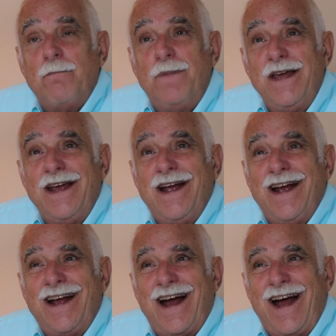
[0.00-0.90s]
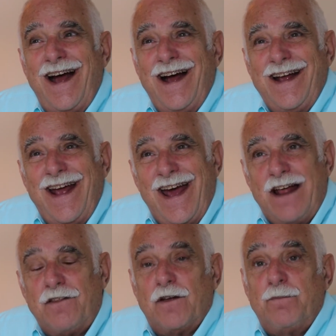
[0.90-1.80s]
being a
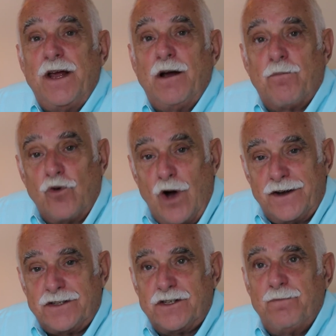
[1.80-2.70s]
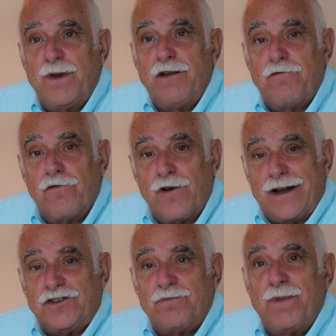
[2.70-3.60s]
Catholic, being a Protestant, being
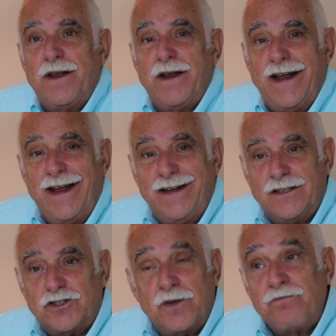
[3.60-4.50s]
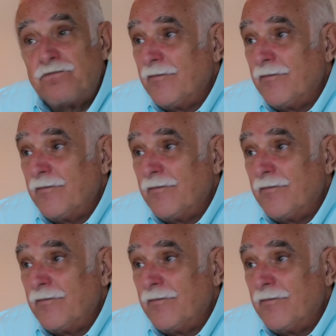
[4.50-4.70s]
French, being English.